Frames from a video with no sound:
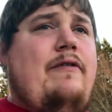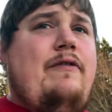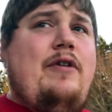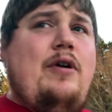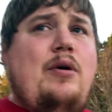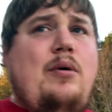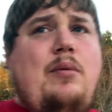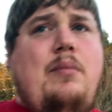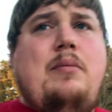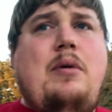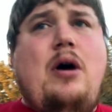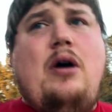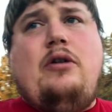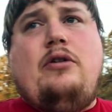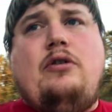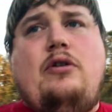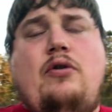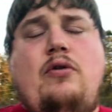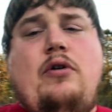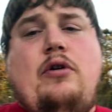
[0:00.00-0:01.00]
film
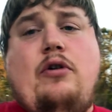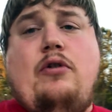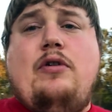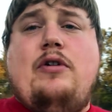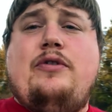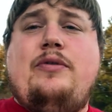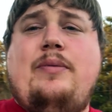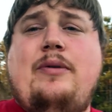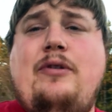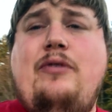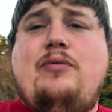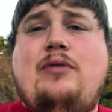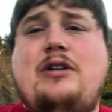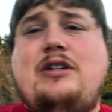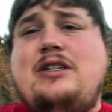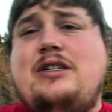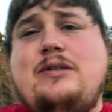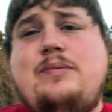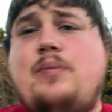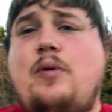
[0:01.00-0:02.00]
during Christmas,
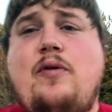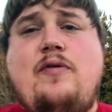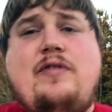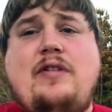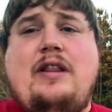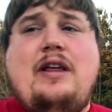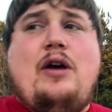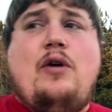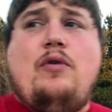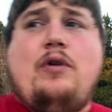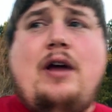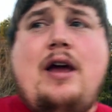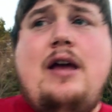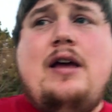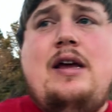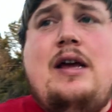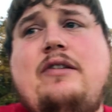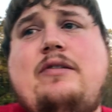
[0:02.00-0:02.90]
which is perfectly okay.